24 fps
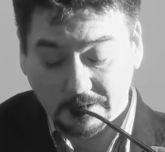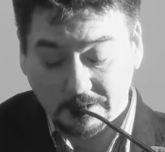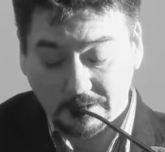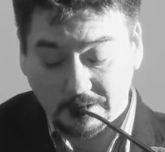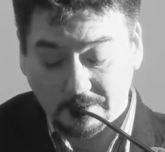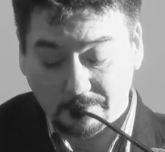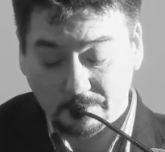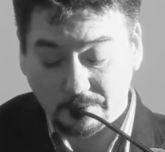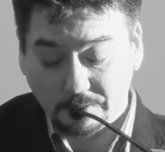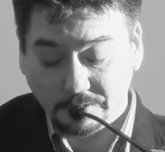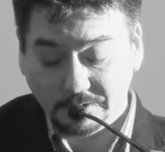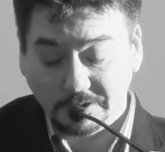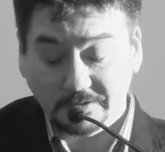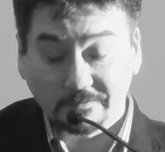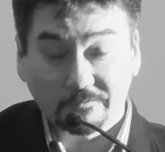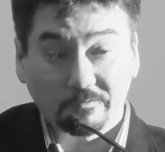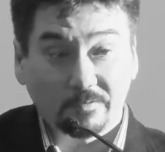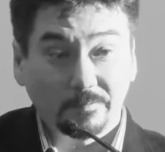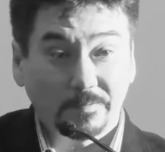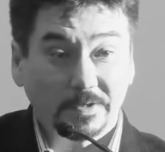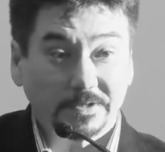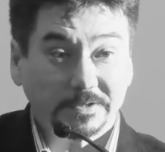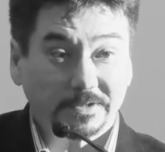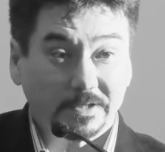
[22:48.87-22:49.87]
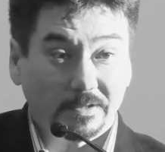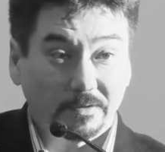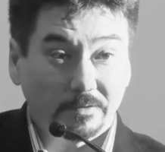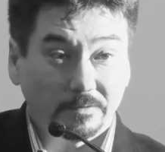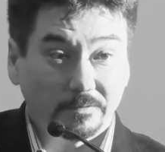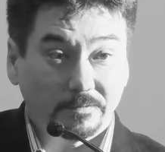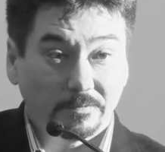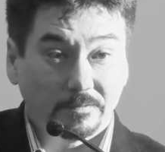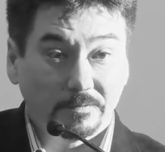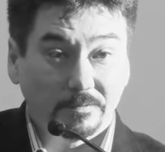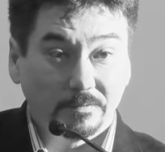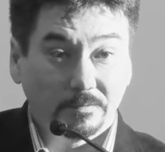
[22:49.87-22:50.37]
emerging from the
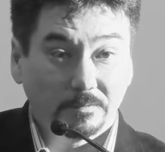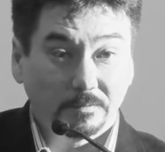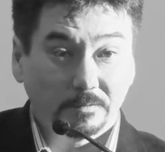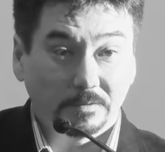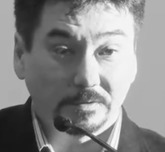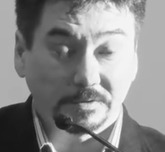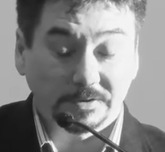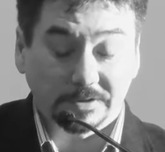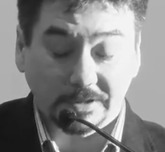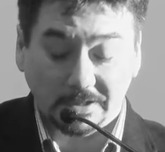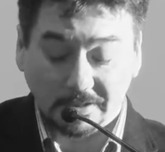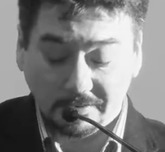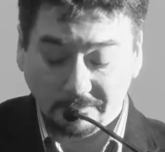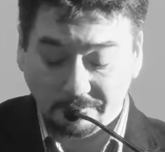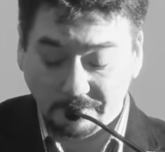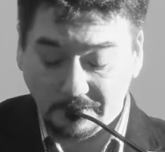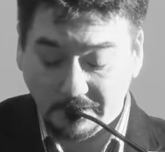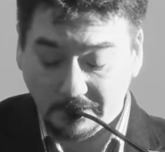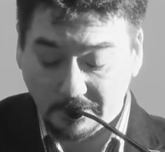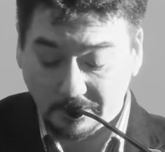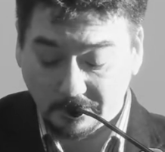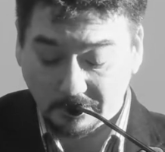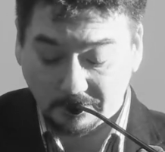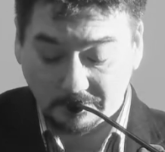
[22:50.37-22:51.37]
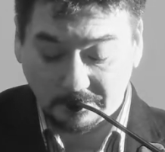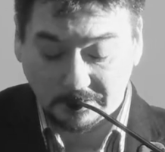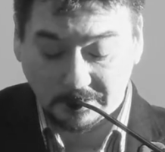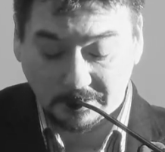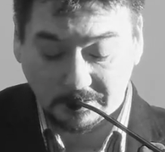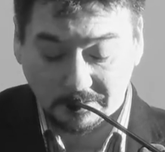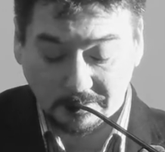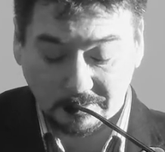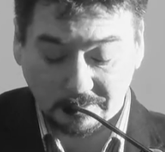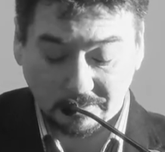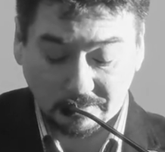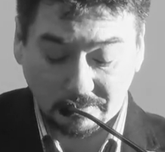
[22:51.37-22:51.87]
South to save the Arctic,
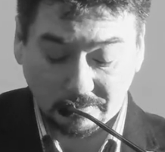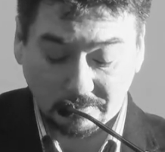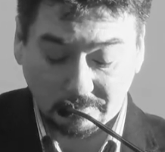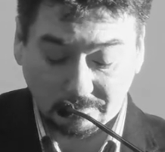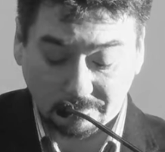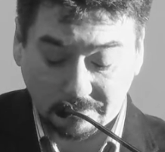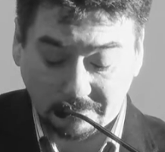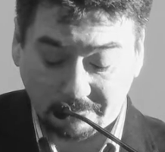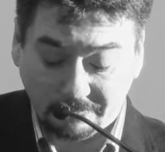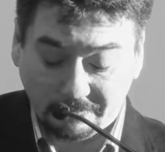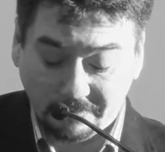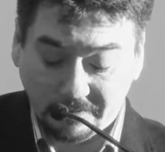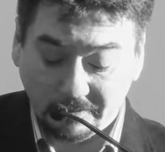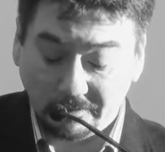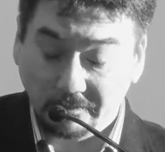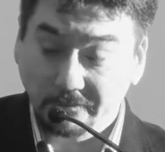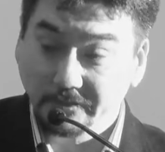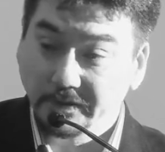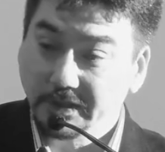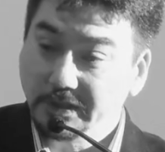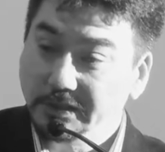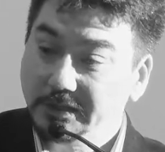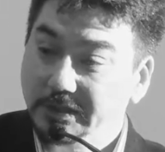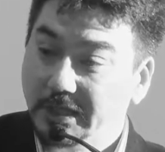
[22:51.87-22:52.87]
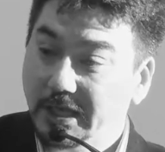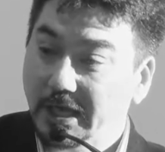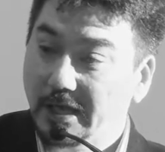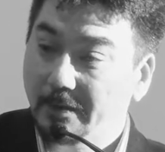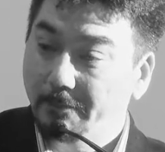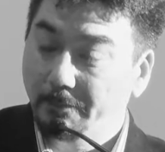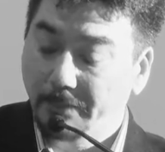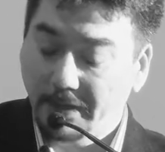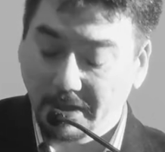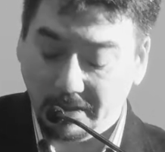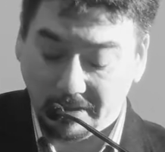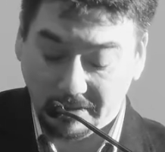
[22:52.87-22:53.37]
but few of these
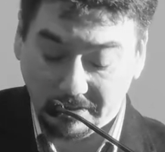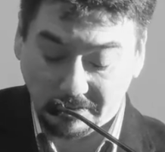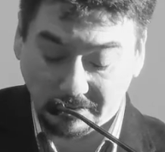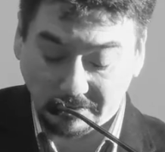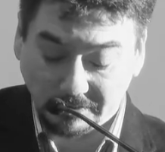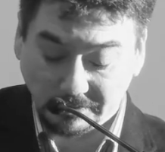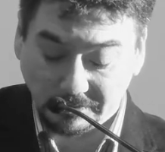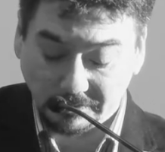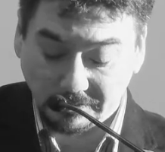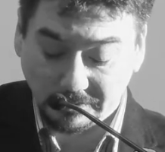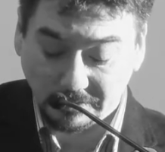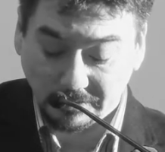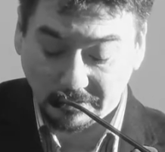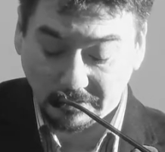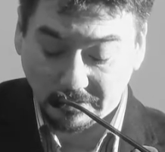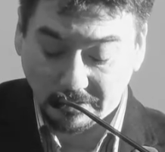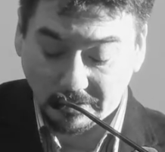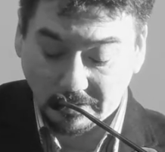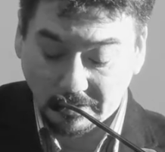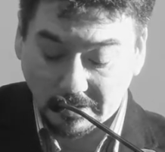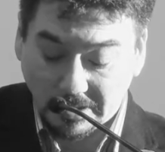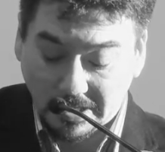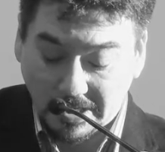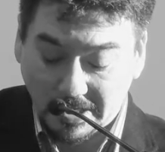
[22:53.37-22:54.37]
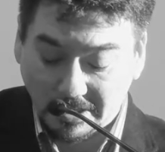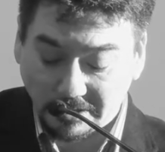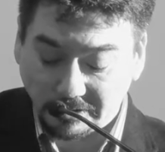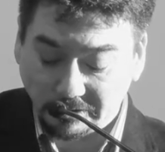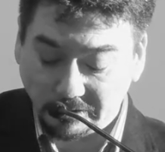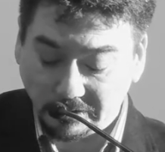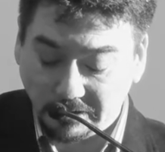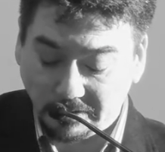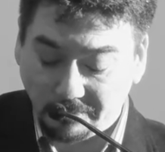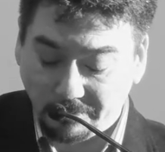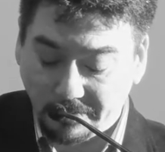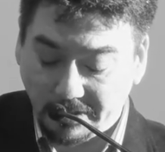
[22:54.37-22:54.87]
campaigns
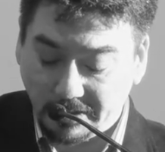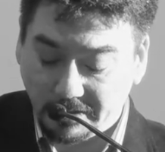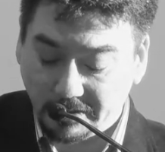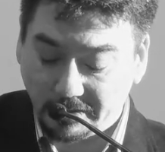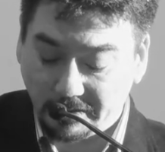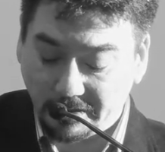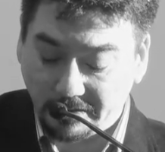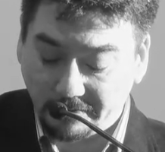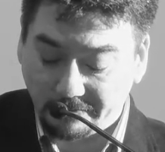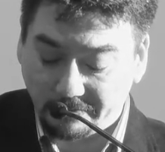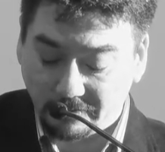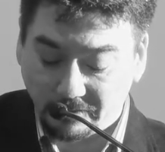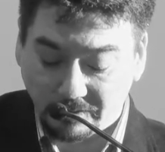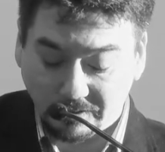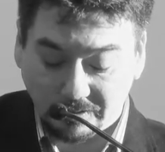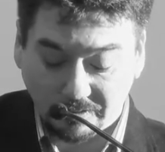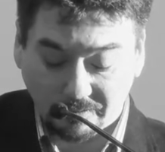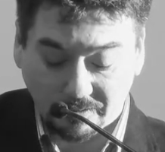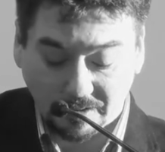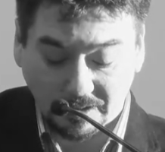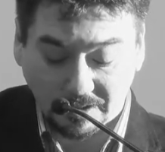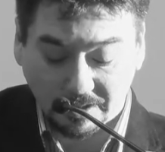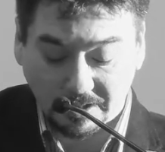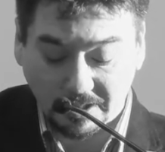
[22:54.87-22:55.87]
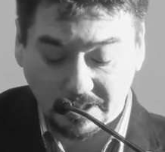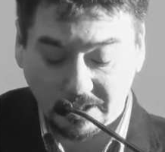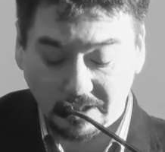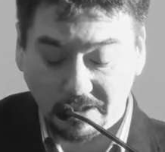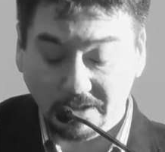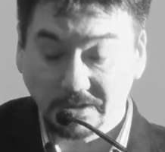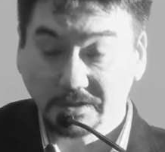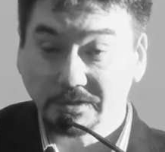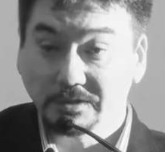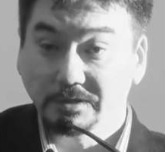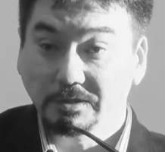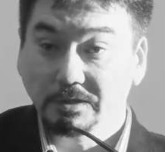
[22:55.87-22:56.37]
actually make an effort to
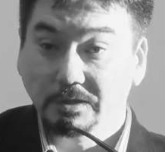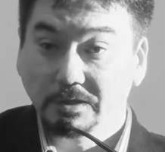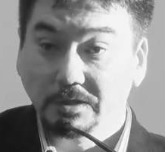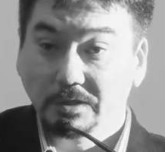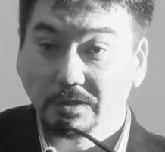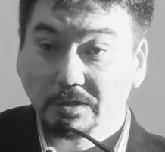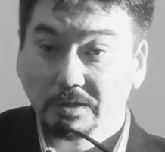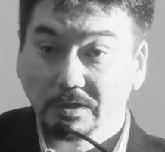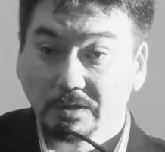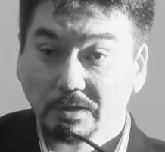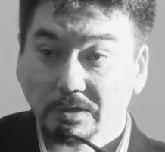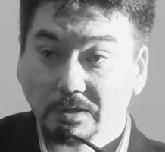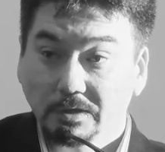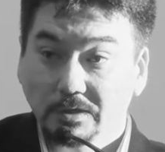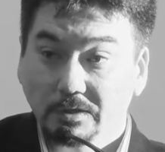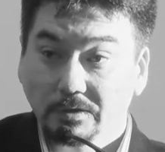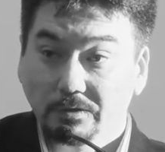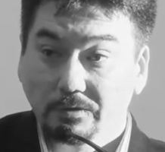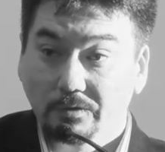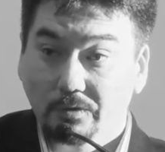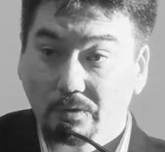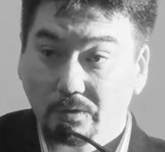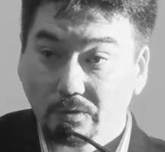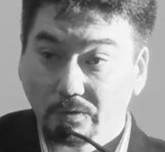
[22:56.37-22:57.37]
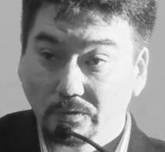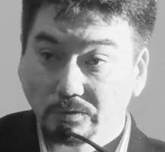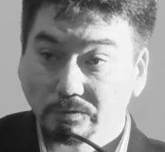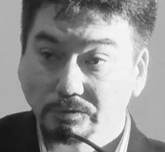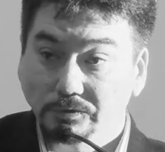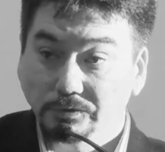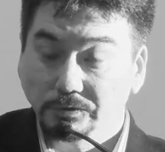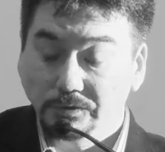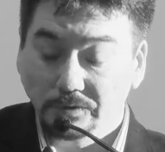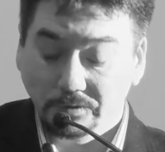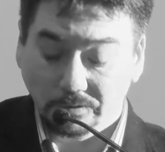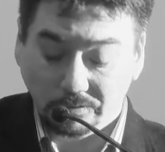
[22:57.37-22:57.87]
engage
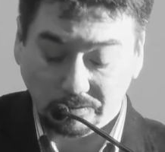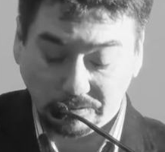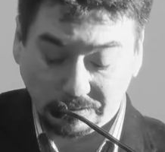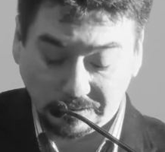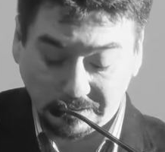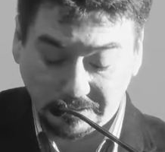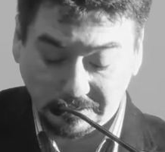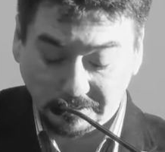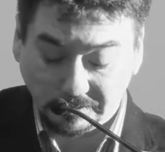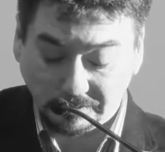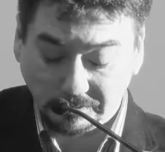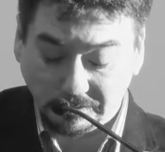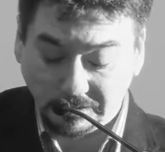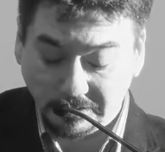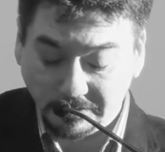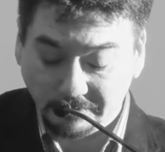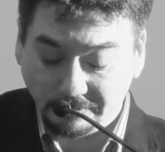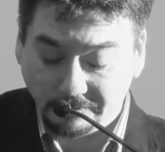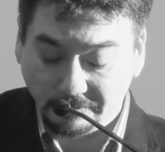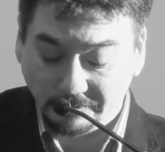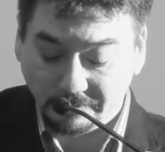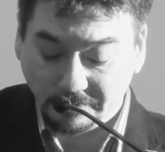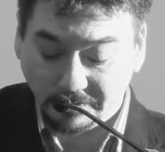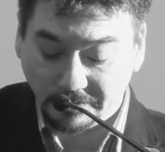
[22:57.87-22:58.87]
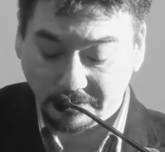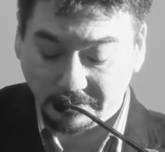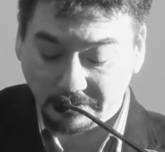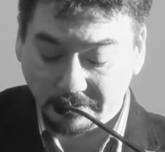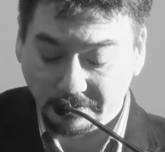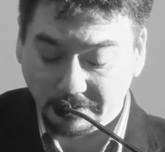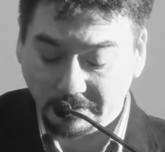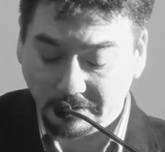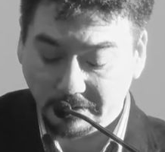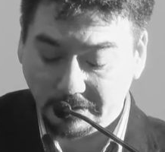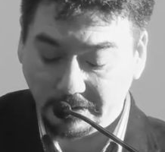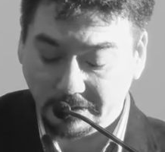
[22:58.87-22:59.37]
those who still live
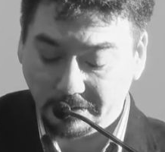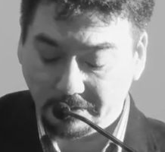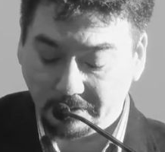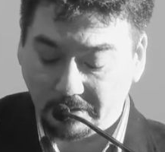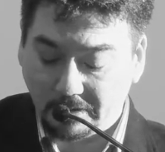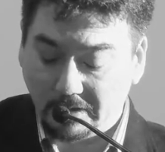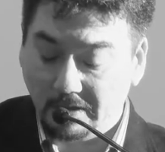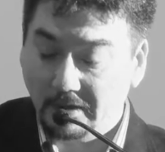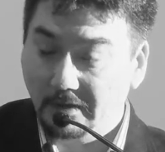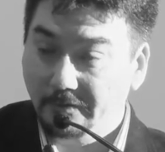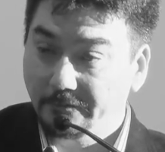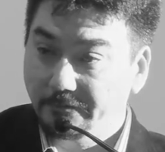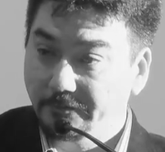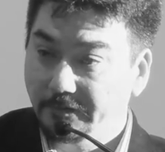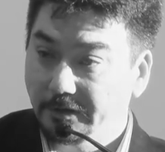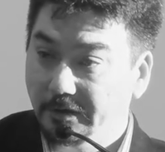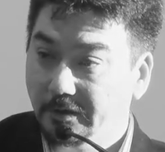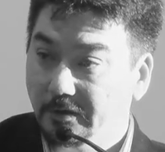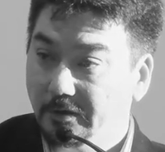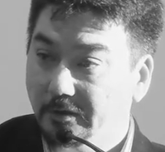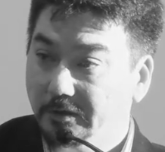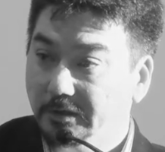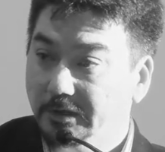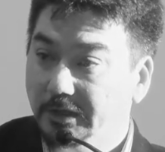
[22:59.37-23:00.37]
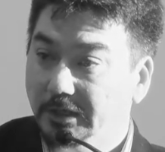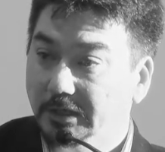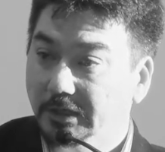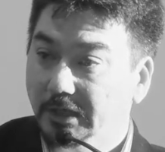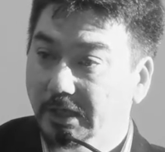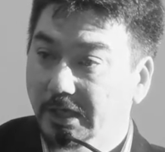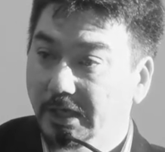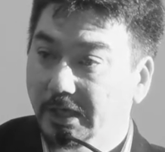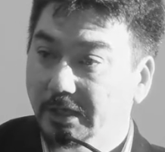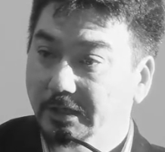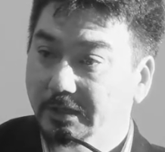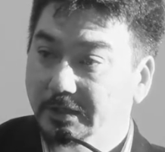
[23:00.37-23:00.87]
in and off the Arctic
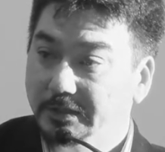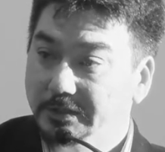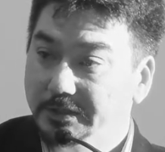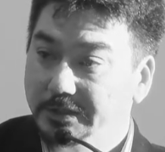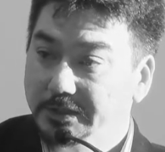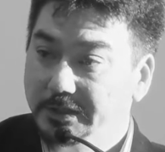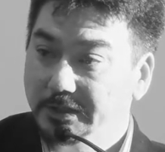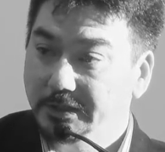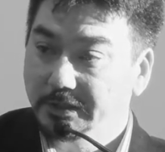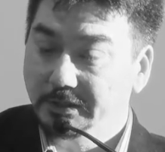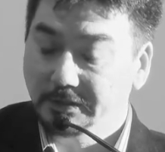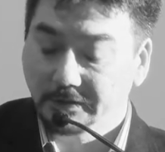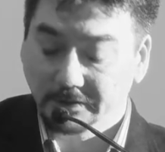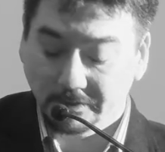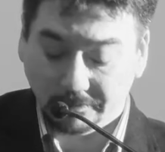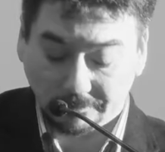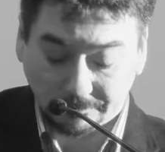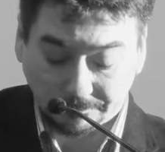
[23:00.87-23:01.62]
land and sea.